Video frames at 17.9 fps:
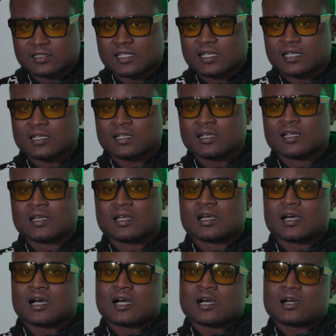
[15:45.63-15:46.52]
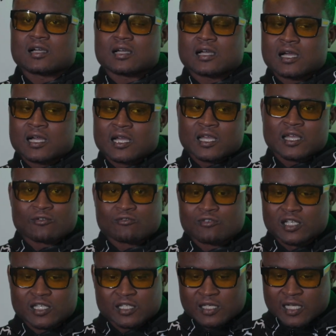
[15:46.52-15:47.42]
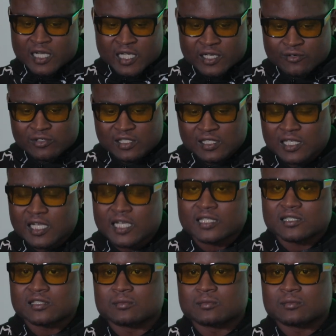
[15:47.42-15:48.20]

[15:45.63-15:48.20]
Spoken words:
Like, I ain't really like